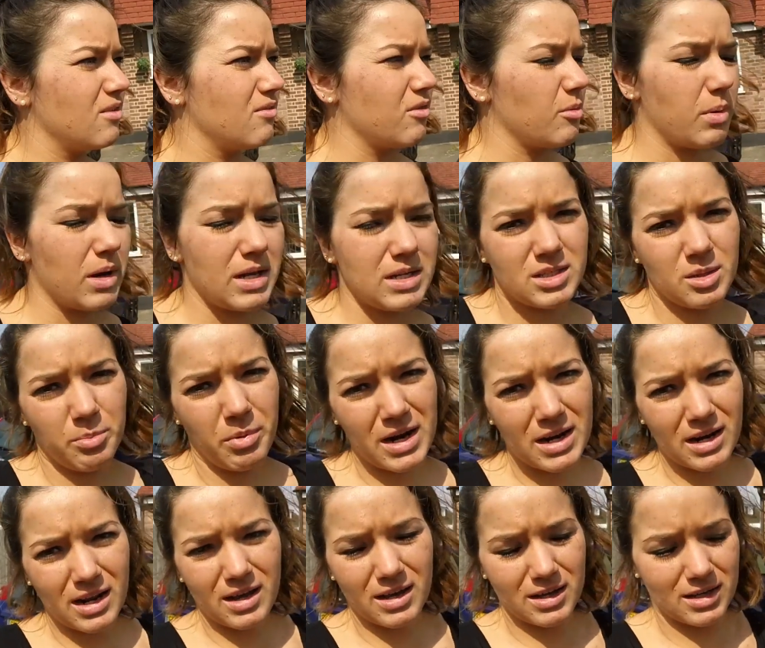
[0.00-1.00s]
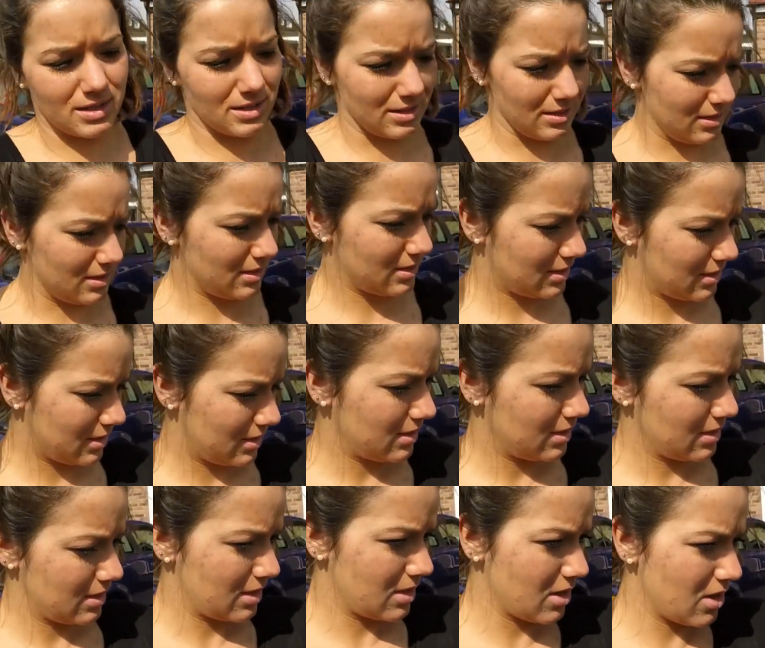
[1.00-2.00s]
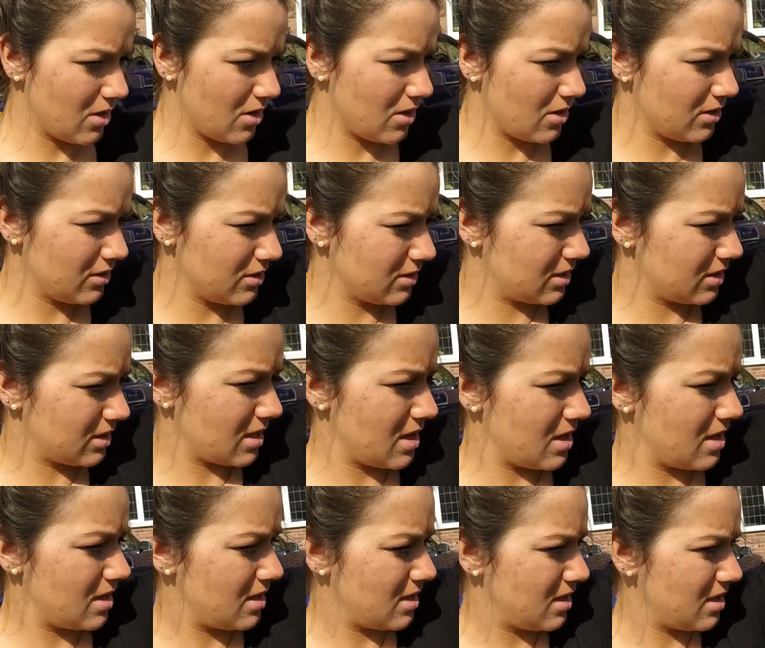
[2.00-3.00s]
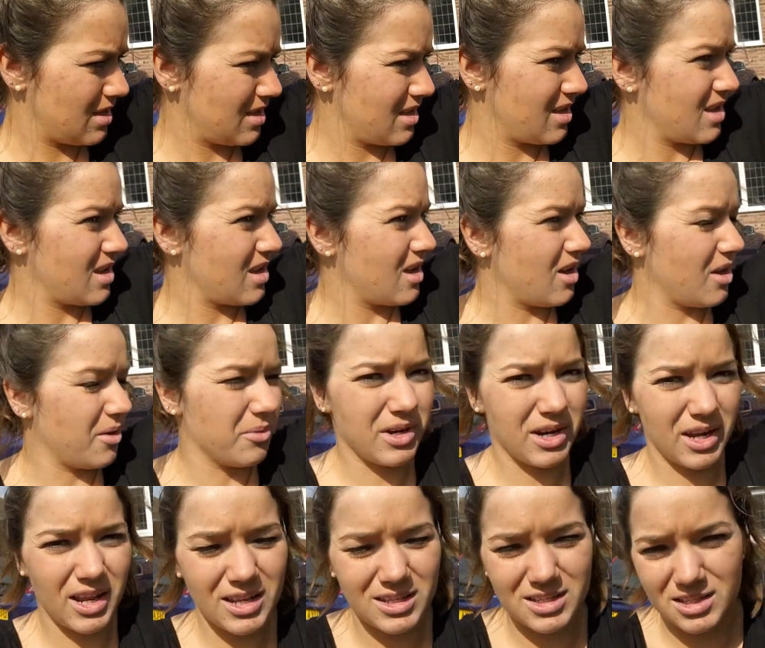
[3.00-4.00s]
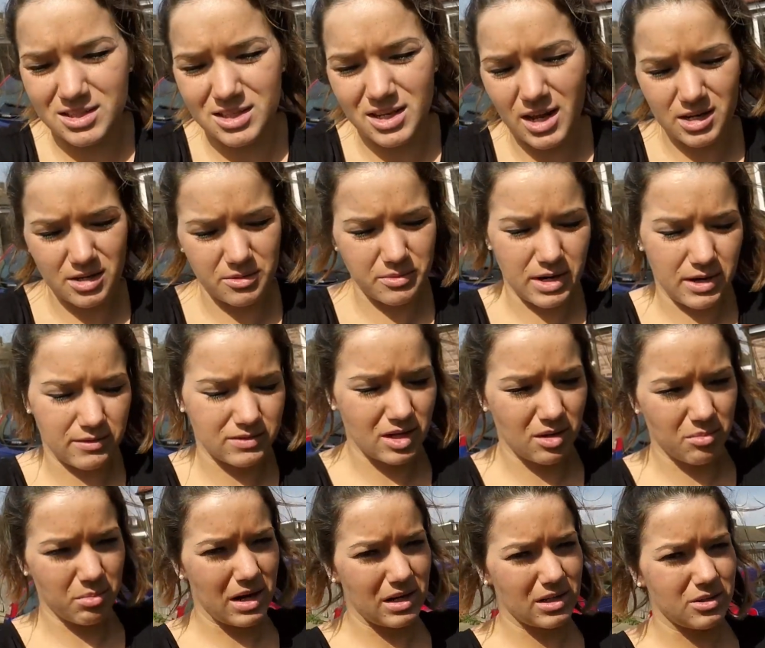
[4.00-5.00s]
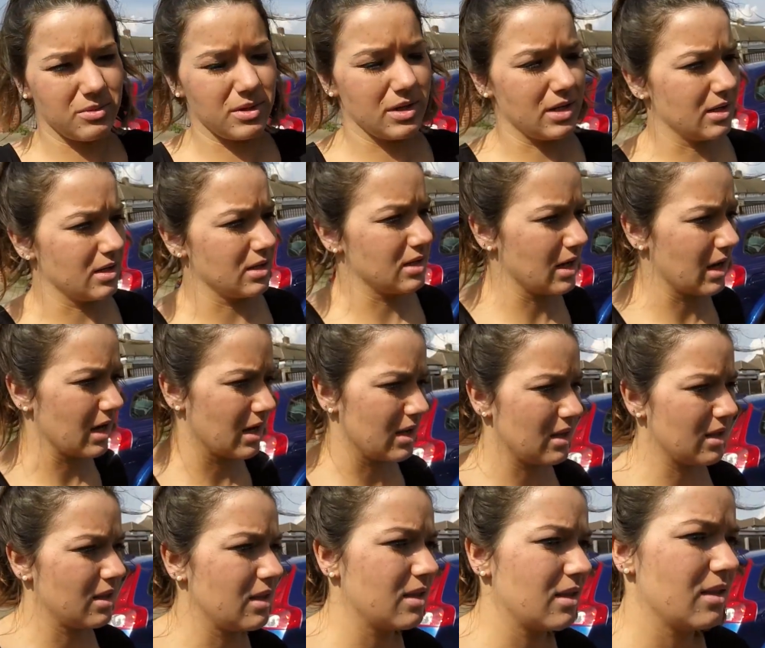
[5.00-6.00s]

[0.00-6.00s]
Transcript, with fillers: replace the brake lines because I want to get it done today. I don't want to have to come back to it another day.